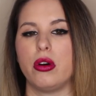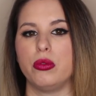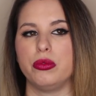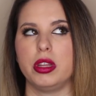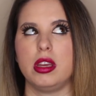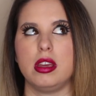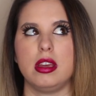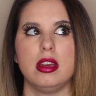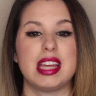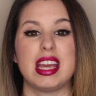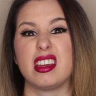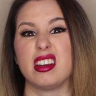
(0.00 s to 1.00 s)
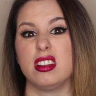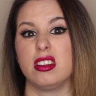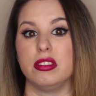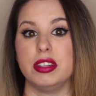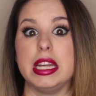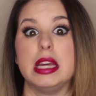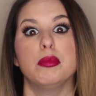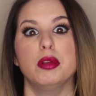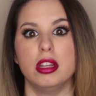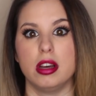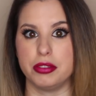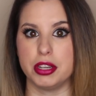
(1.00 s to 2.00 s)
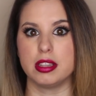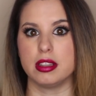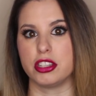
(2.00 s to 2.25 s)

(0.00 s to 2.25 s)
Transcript: only taken a little nibble of it.